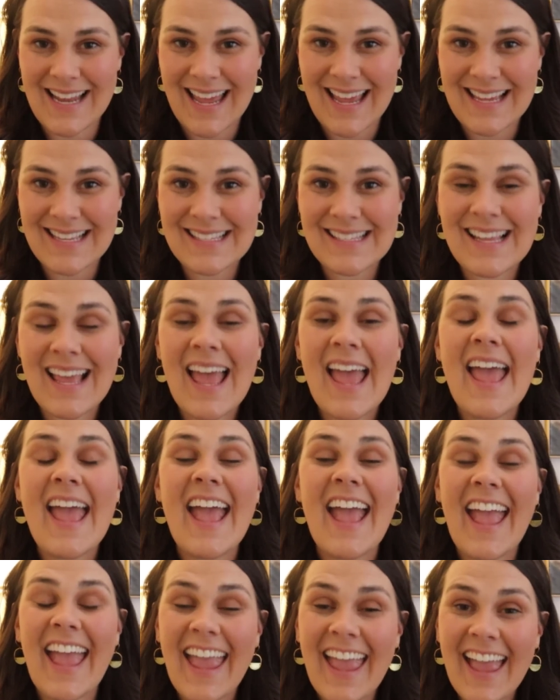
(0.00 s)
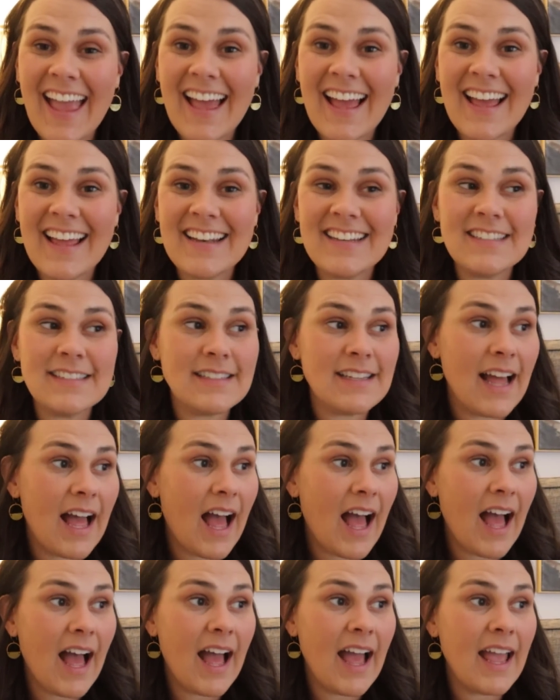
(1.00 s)
days, and
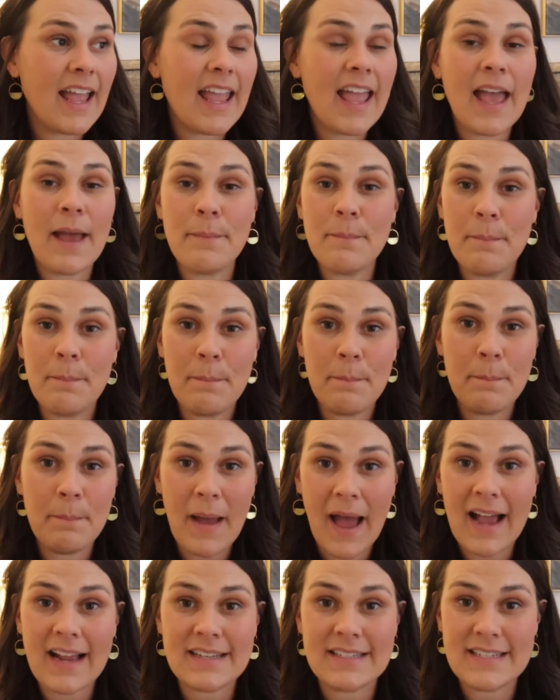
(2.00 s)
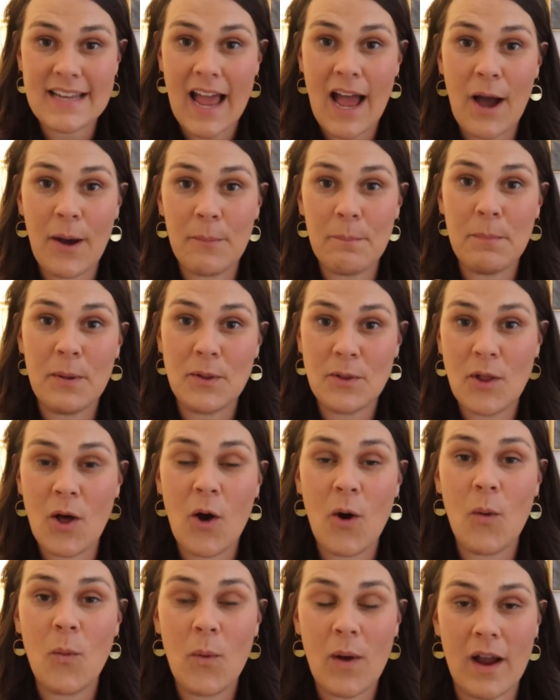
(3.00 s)
I am back down
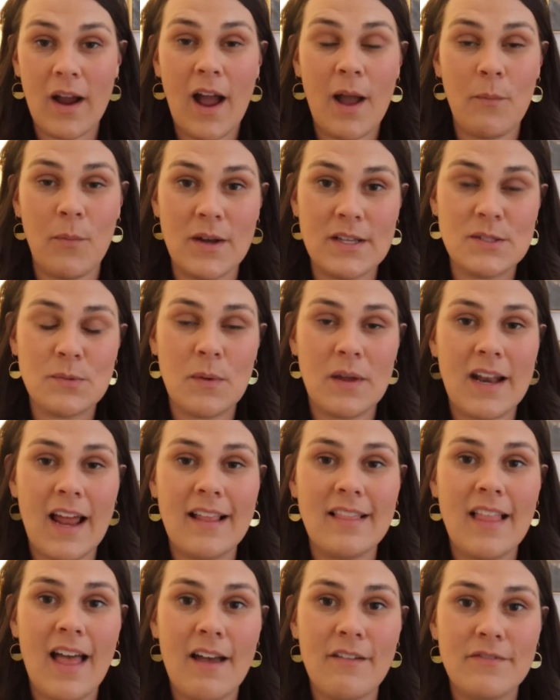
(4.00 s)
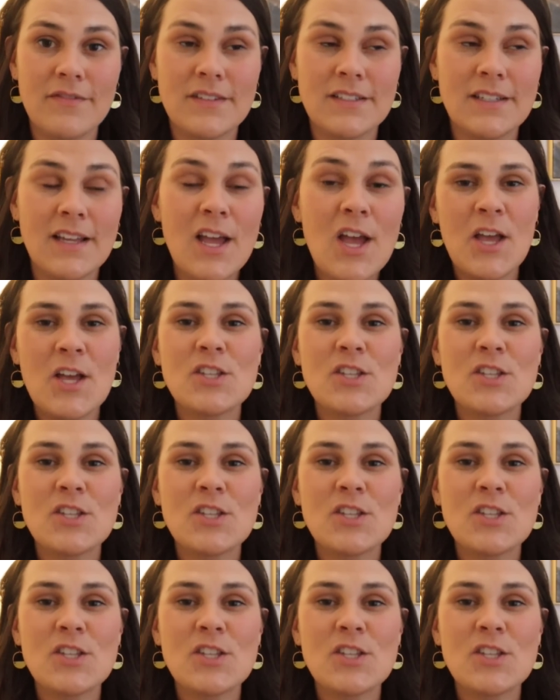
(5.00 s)
below where I was when I left.